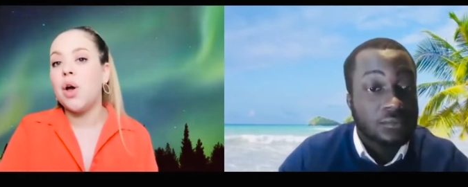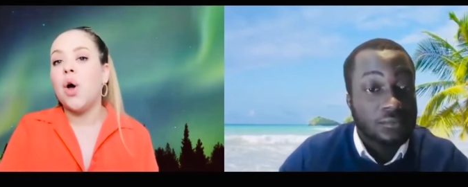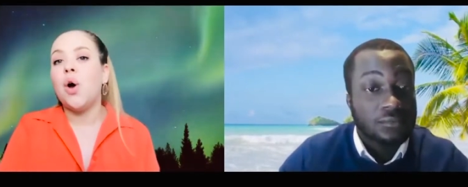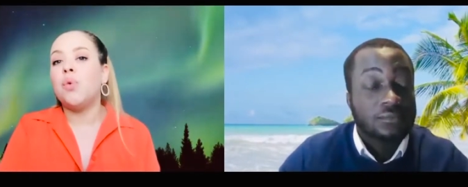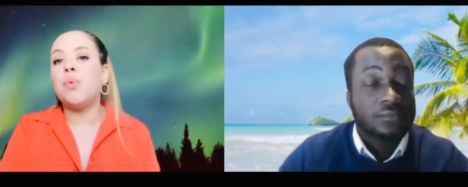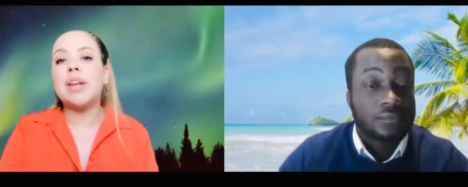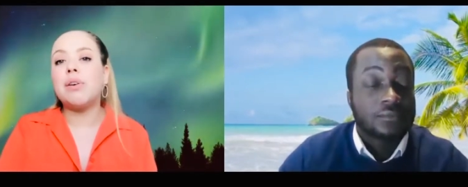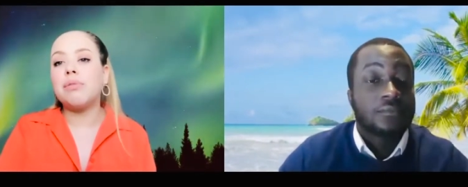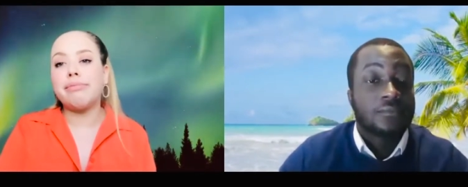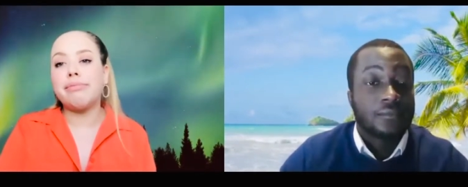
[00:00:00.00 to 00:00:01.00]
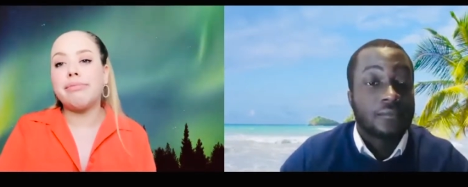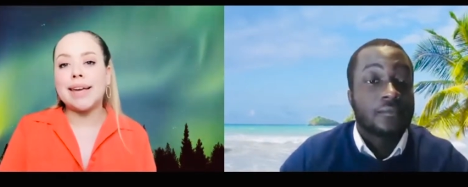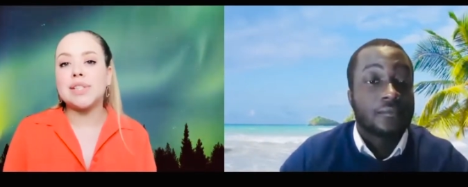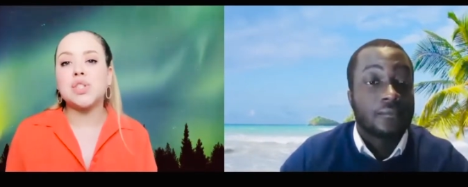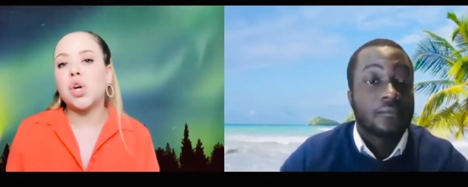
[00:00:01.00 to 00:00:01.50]
Speaker 1: we don't think is
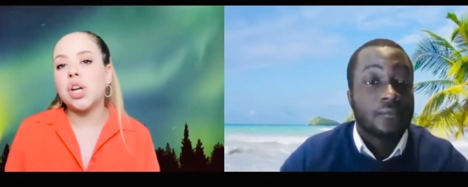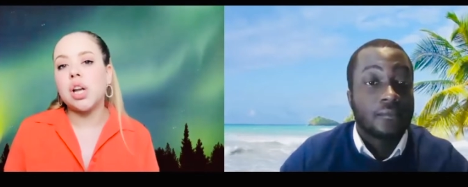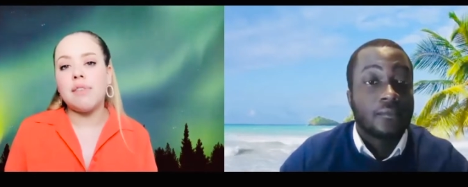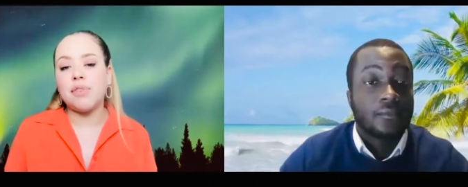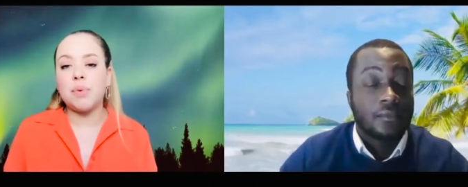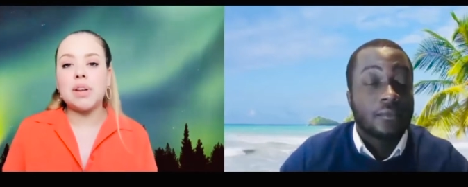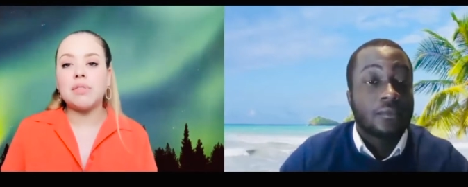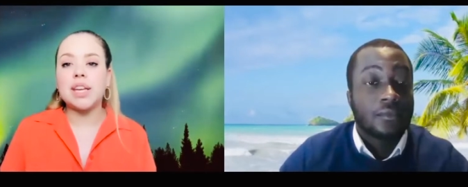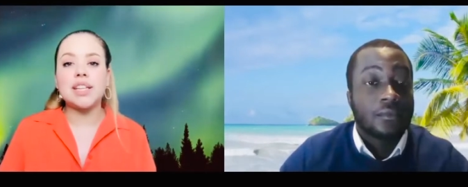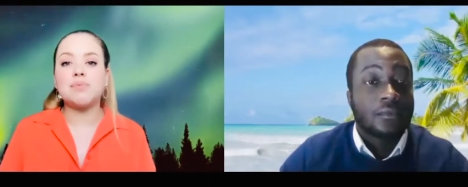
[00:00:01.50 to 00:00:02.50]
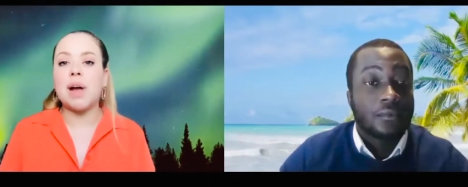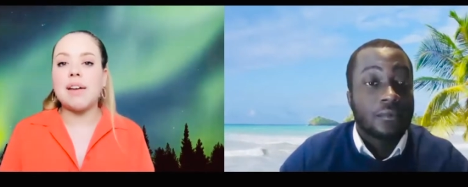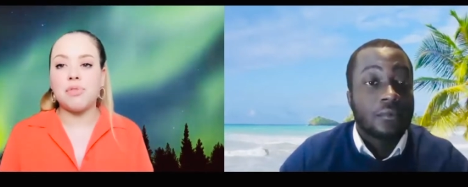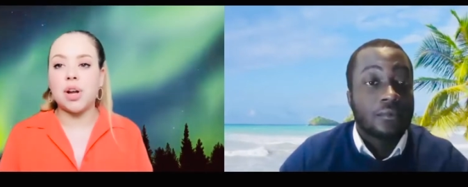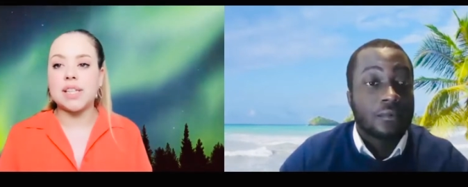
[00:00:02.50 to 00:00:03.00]
good enough or we don't think is right for
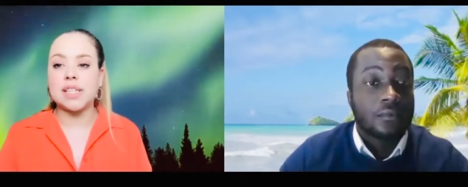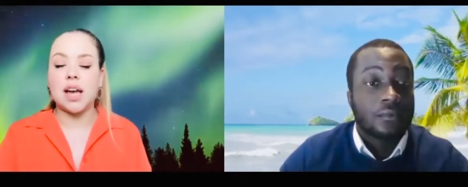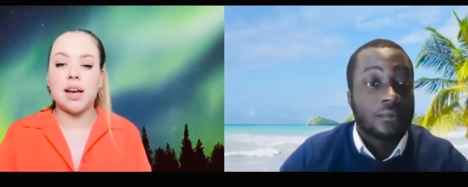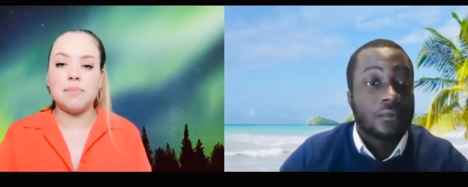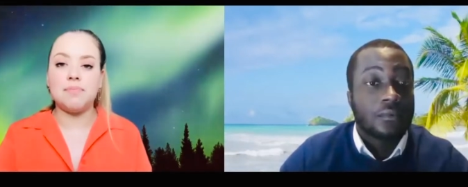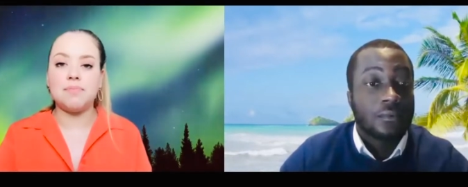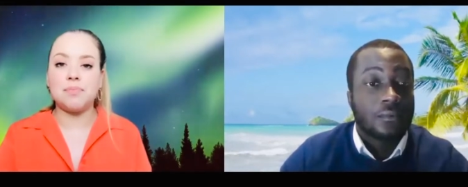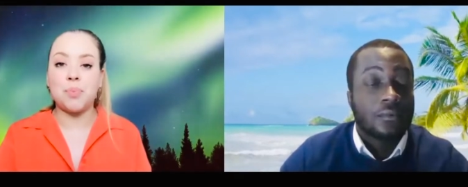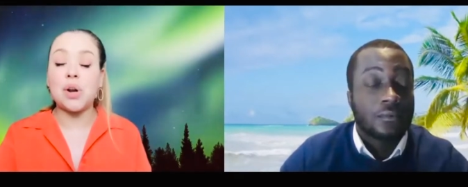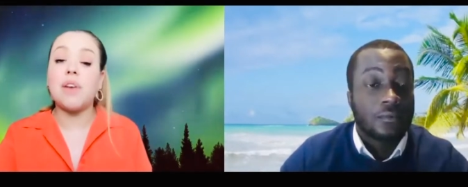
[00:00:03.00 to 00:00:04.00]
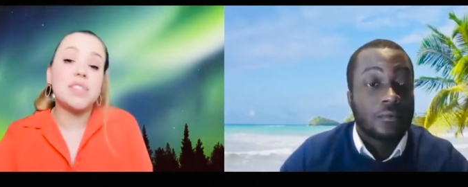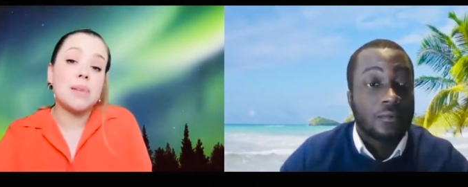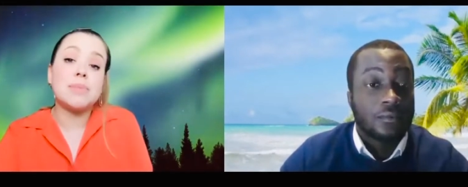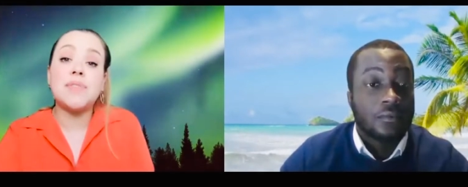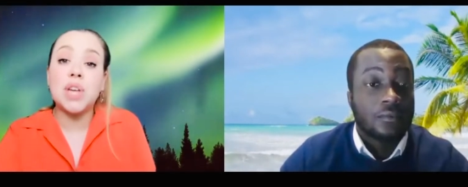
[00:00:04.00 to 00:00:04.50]
us. Um, when oftentimes, if
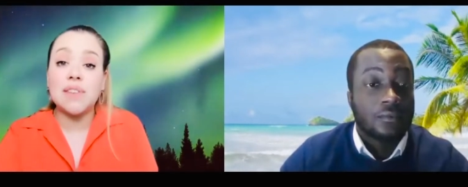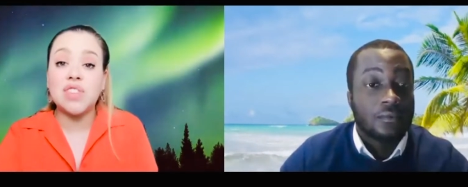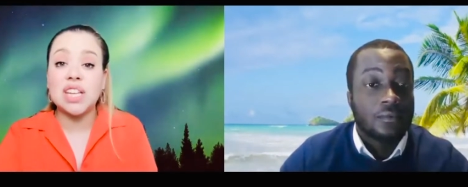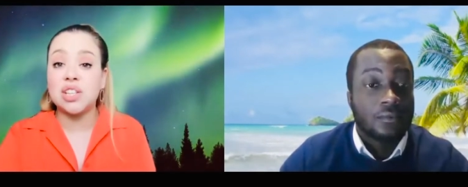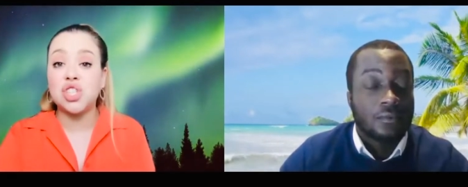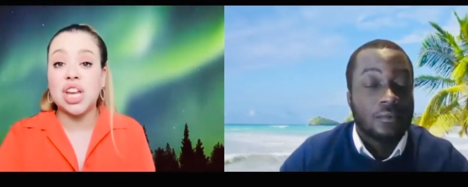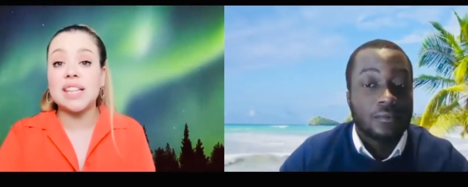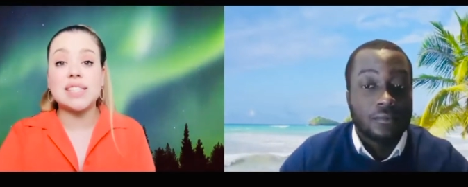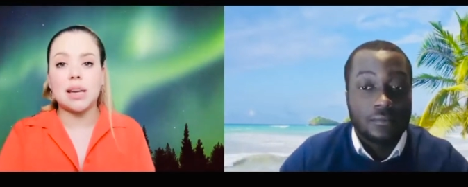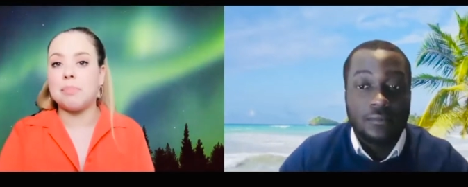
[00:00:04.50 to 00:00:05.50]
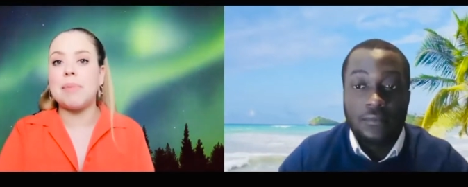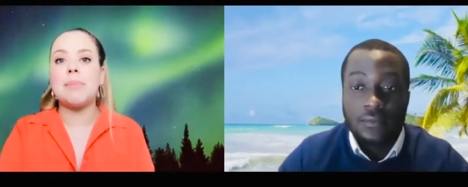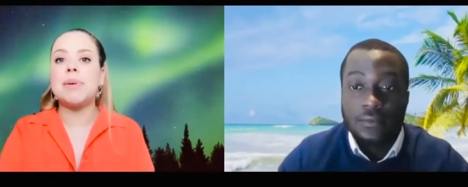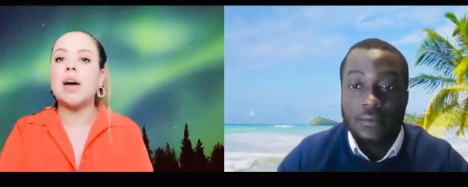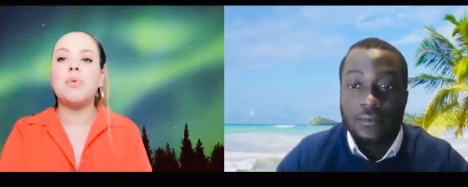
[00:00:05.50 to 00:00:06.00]
you give things a chance, like maybe that
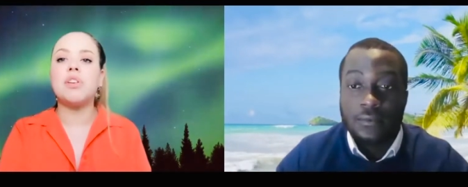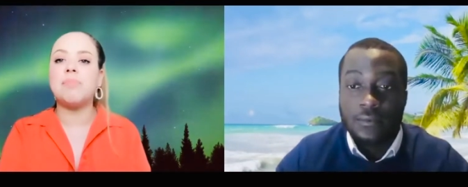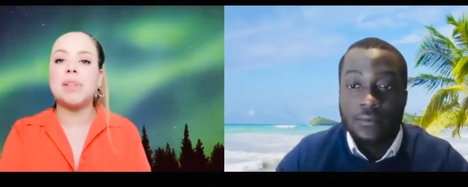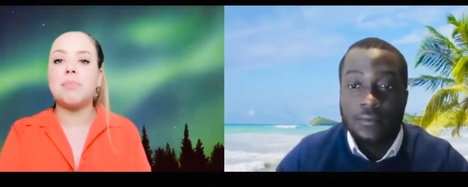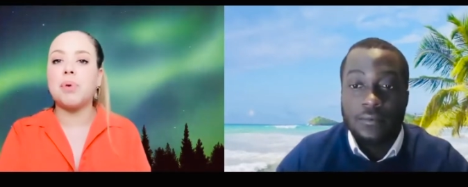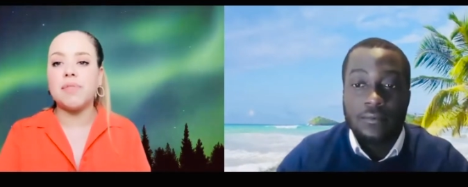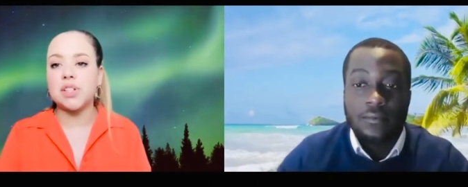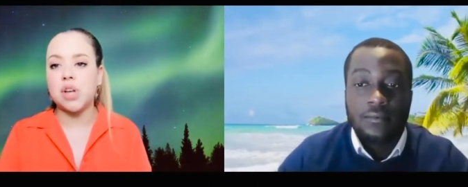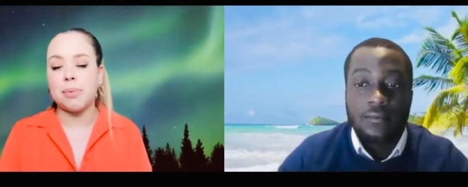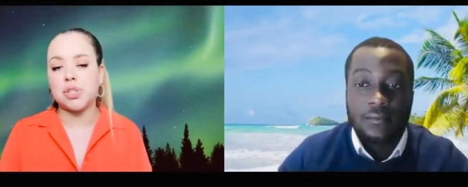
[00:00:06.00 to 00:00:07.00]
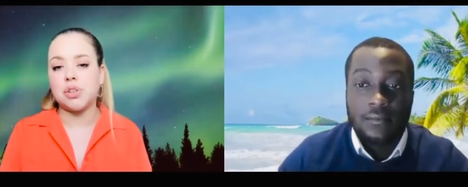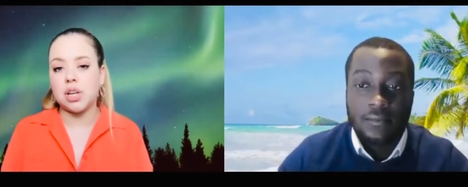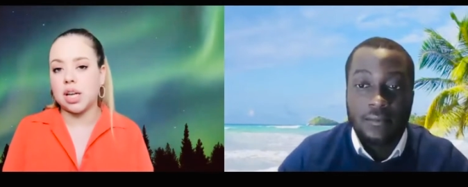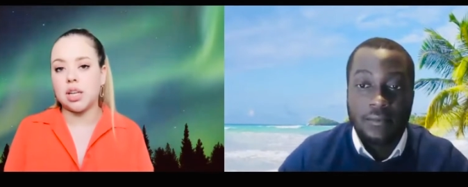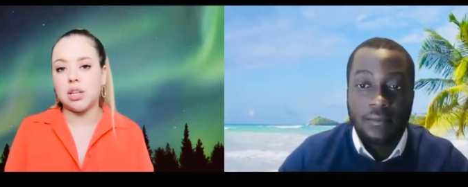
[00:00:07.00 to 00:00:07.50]
would have been the perfect opportunity,
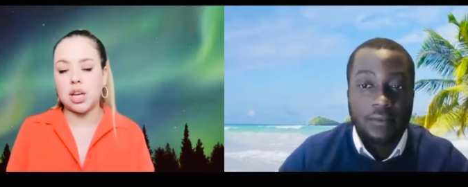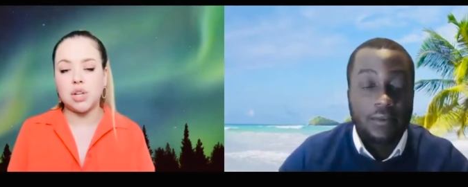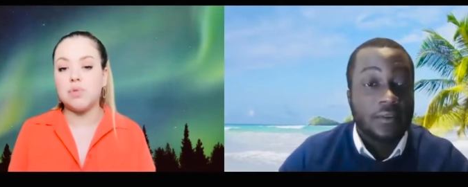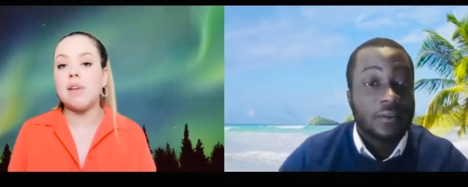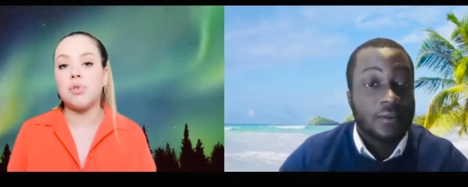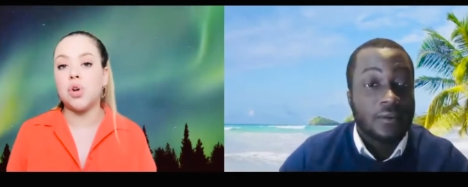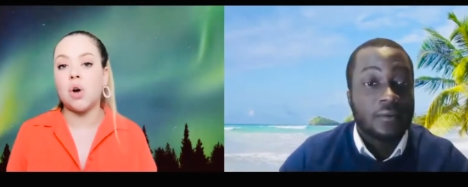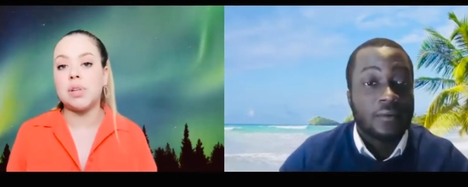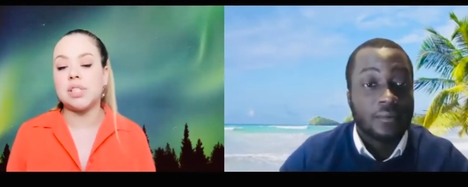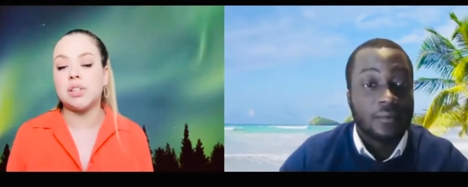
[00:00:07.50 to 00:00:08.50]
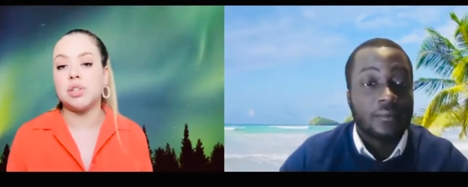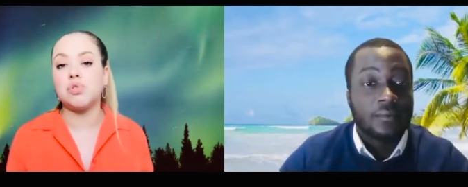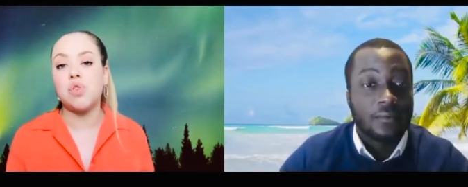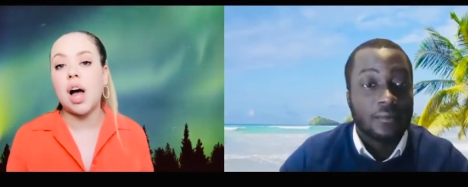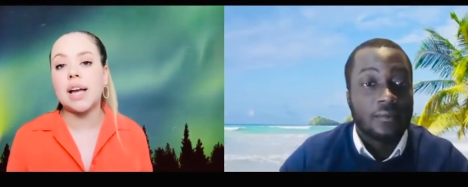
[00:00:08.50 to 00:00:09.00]
and, and you never know until you
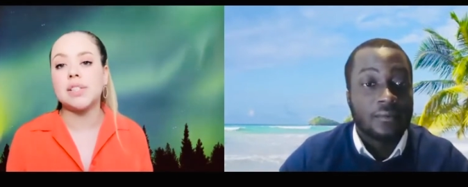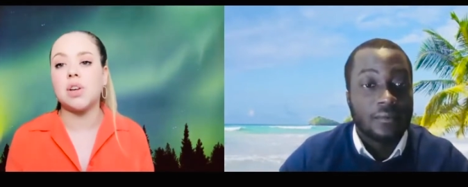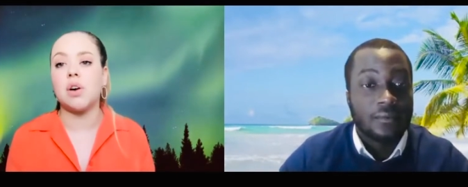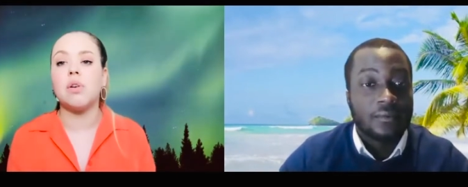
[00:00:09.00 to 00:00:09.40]
try. So,